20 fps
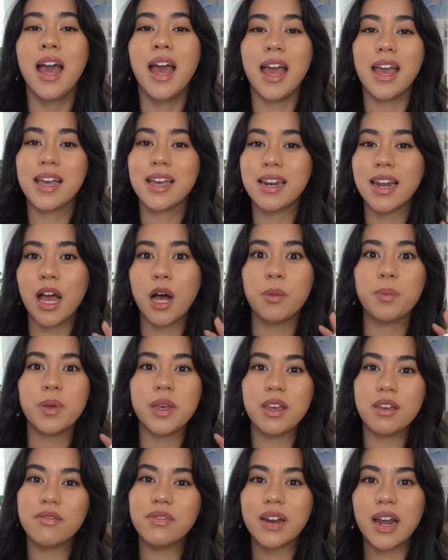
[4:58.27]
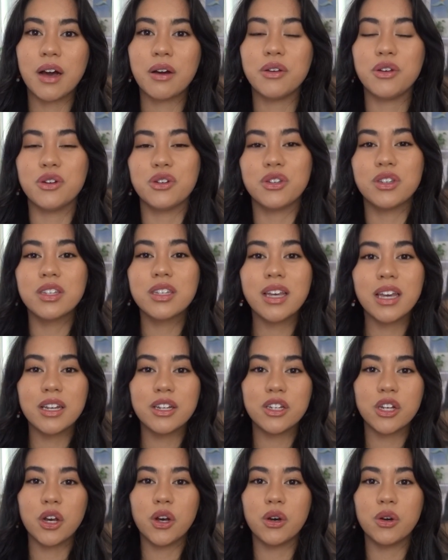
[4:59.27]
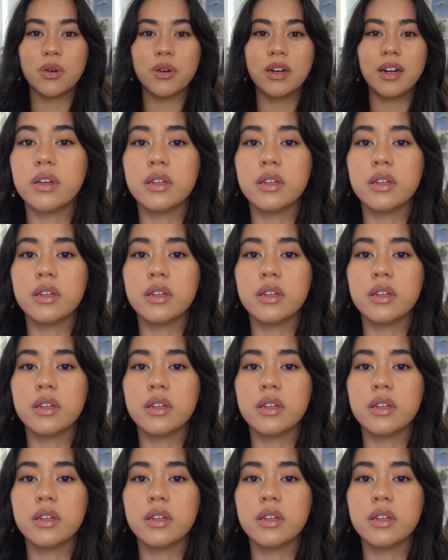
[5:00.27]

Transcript: it can help even out your skin tone.